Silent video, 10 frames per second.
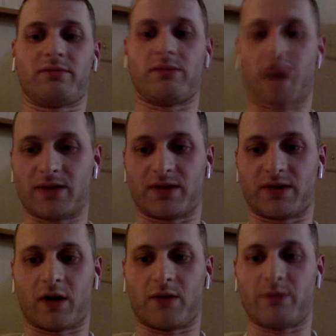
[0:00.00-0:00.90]
not
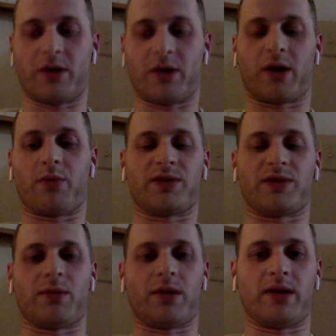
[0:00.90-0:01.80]
start them. You're going to put
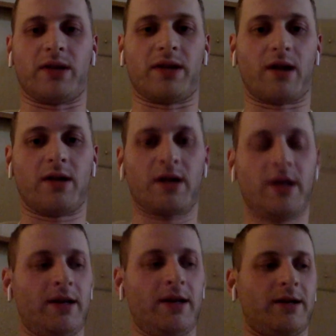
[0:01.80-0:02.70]
somebody in there.
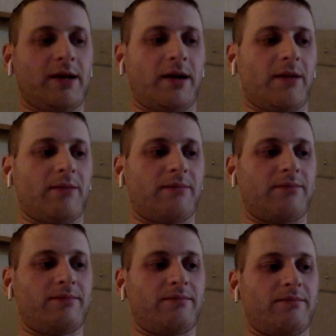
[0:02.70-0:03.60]
I
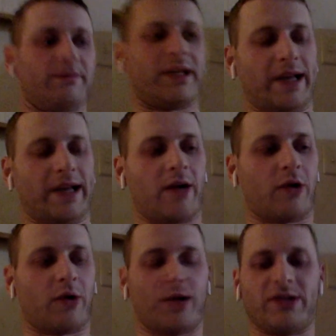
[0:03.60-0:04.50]
don't
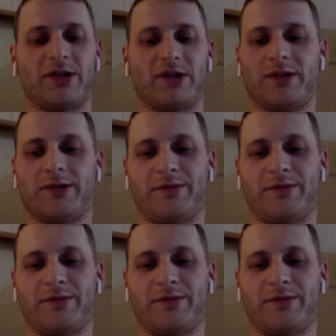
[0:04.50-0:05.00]
know. It's just